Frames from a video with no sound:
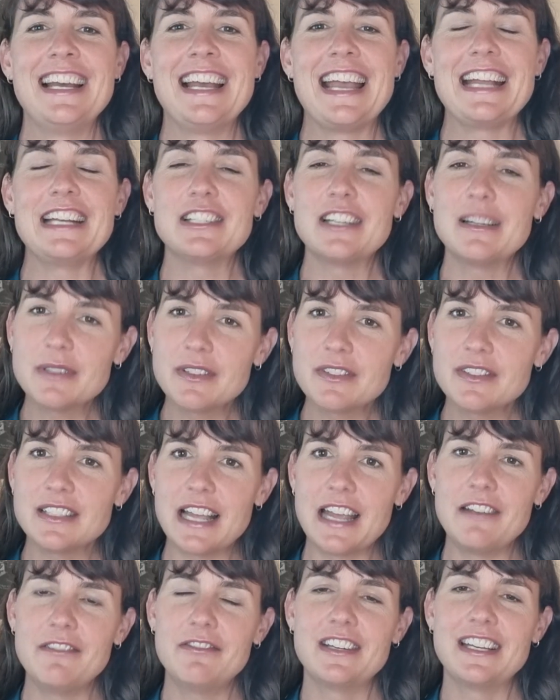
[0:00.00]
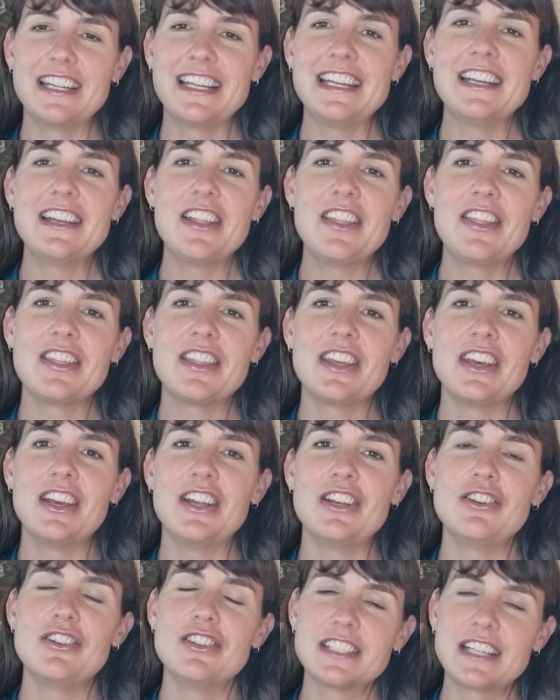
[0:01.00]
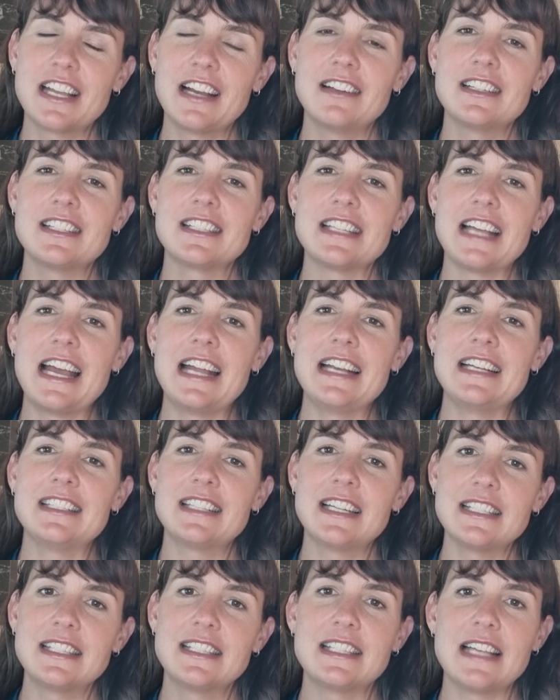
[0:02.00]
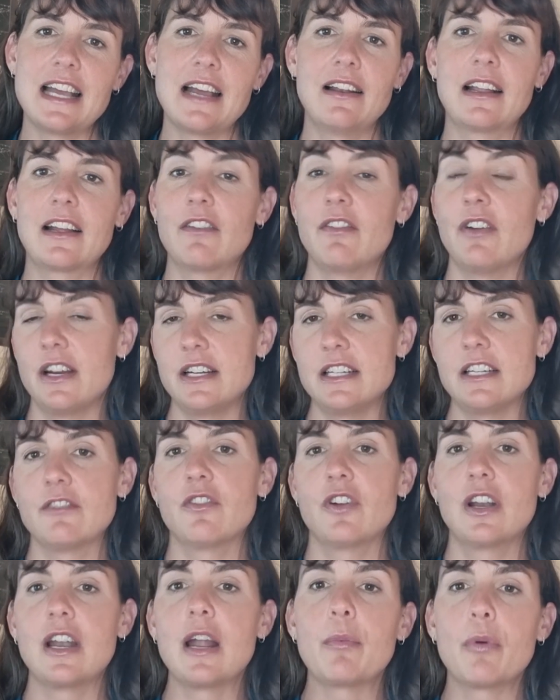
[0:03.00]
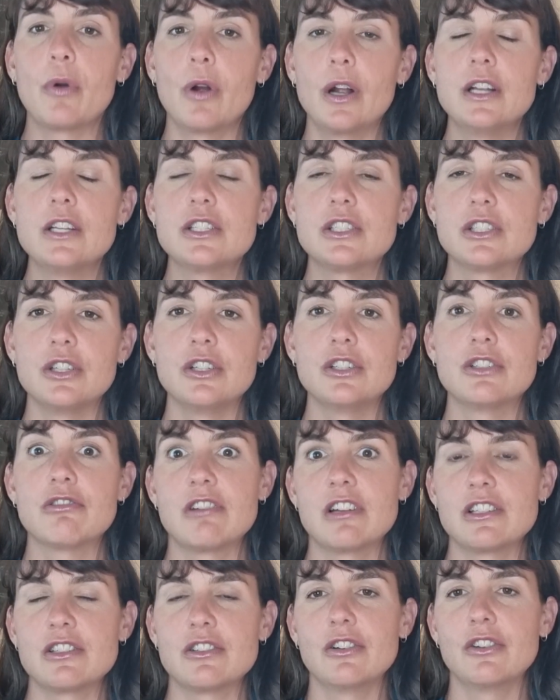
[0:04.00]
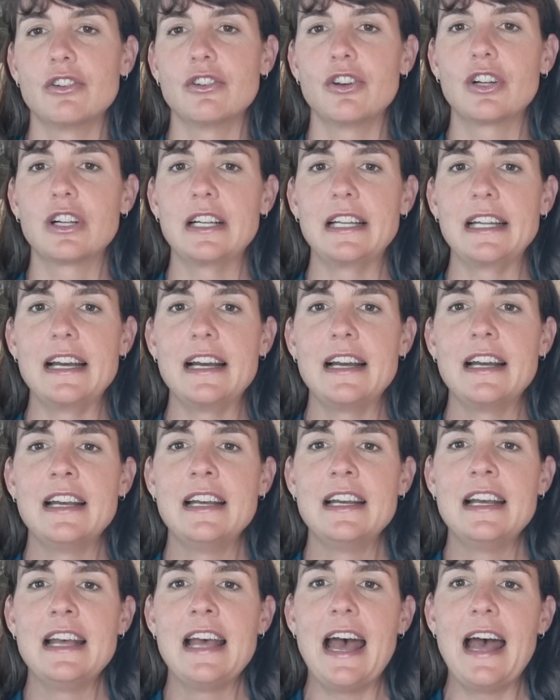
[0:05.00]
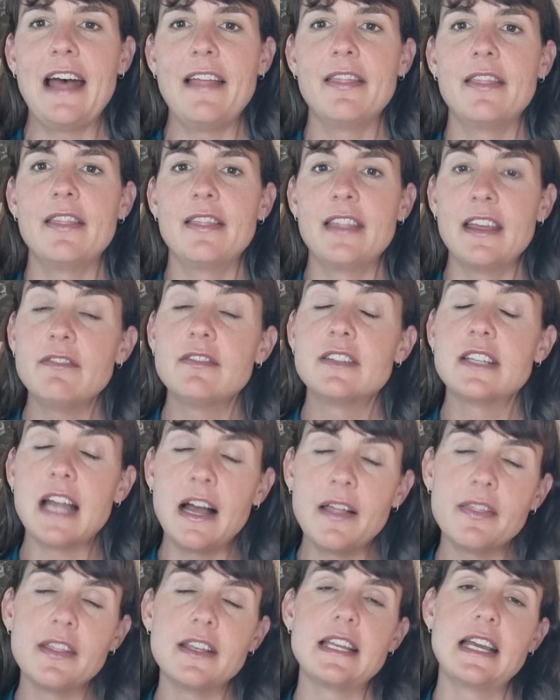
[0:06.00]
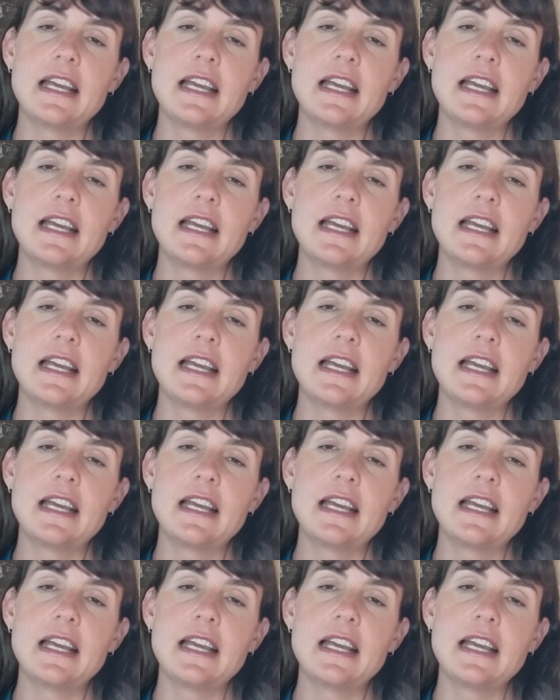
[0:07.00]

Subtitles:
In terms of safety, the NuScale design does sound like a very different approach to traditional nuclear, and they've done the